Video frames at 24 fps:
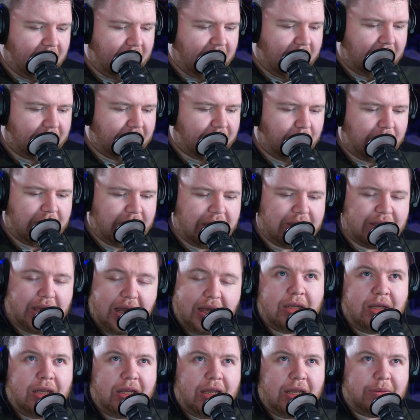Yeah, so we did
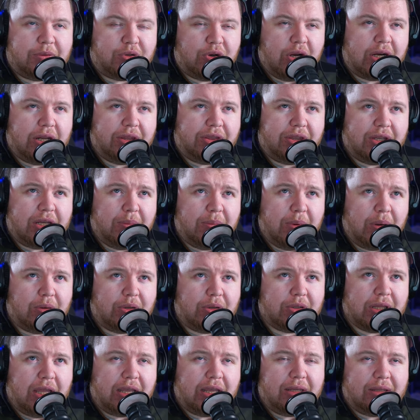that. I'm trying to think about,
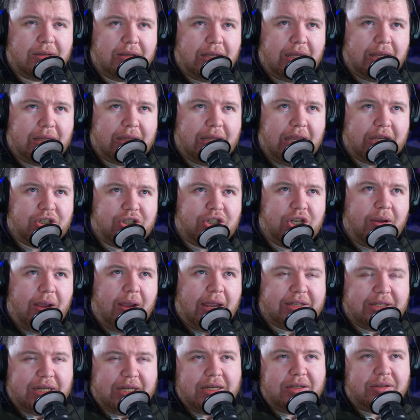because like last year
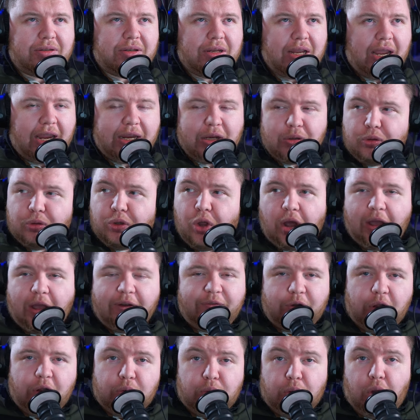I've
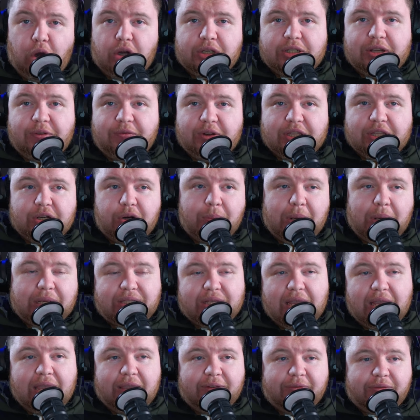unlocked everything on my
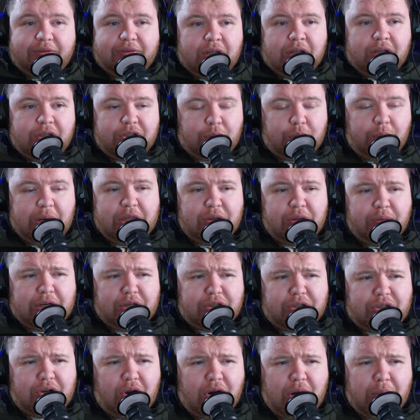save, so either I
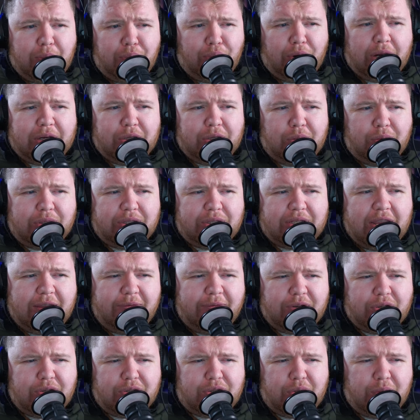just start a brand new save
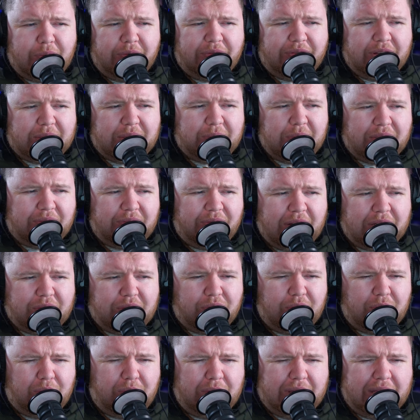and just do a Fixmas
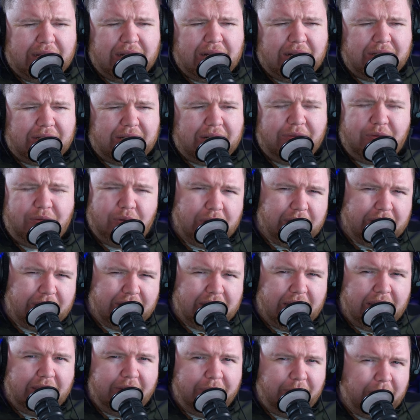factory within a different
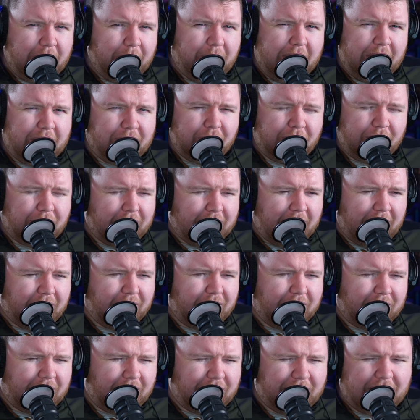save, but it makes no
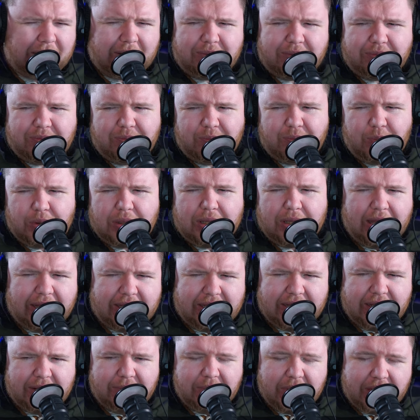sense because I would like
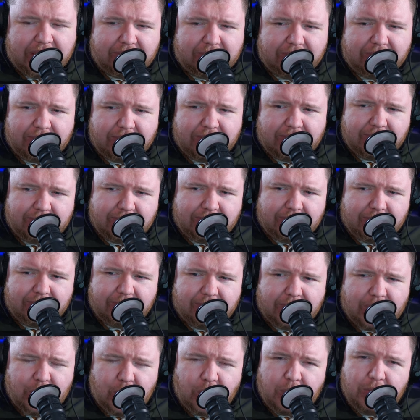it in my
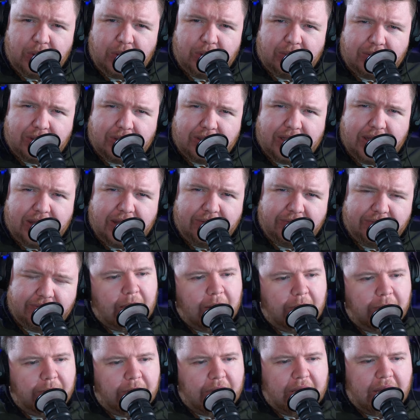normal save.
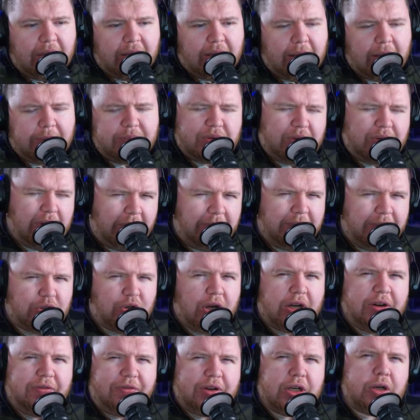But yeah, I'm
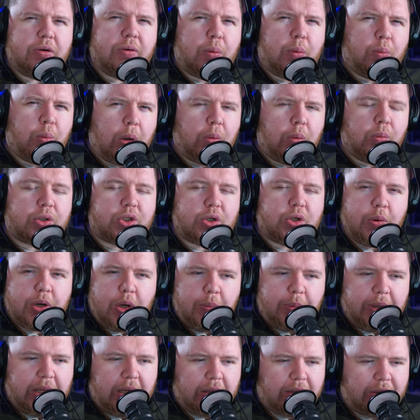trying to figure out what's going on
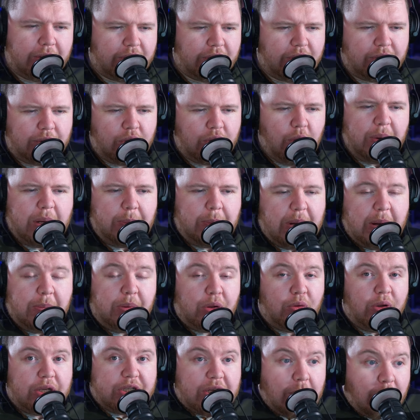with that, because so many people
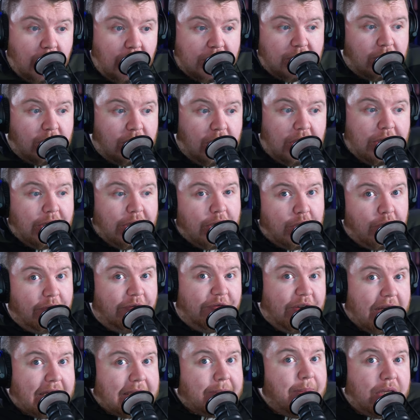are asking, are you gonna do
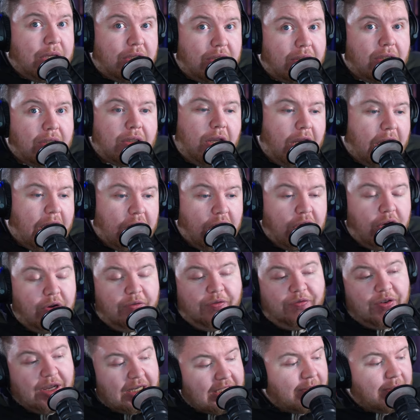Fixmas? Are you gonna do
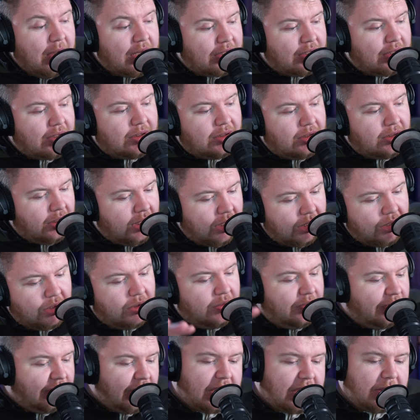Fixmas? Are you gonna do
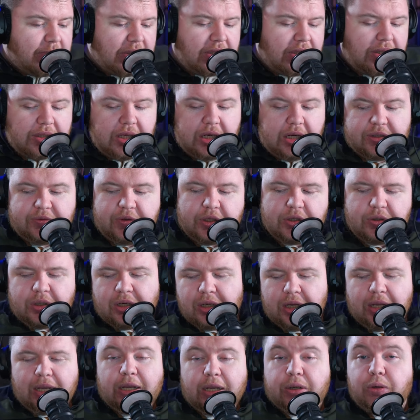Fixmas in Satisfactory?
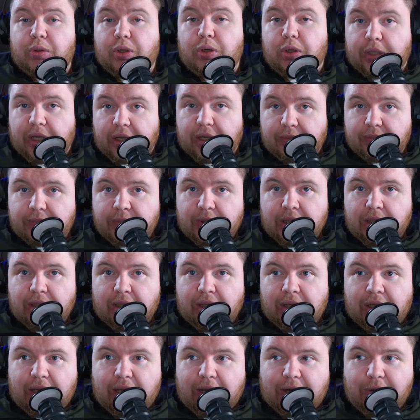I don't know yet.
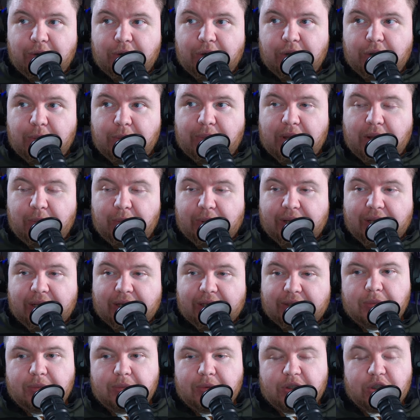I don't know the plan with that
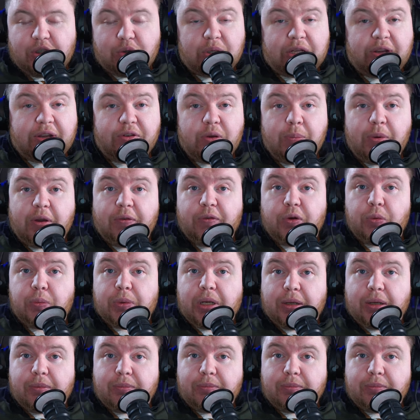is. Just want to give you a bit of an update.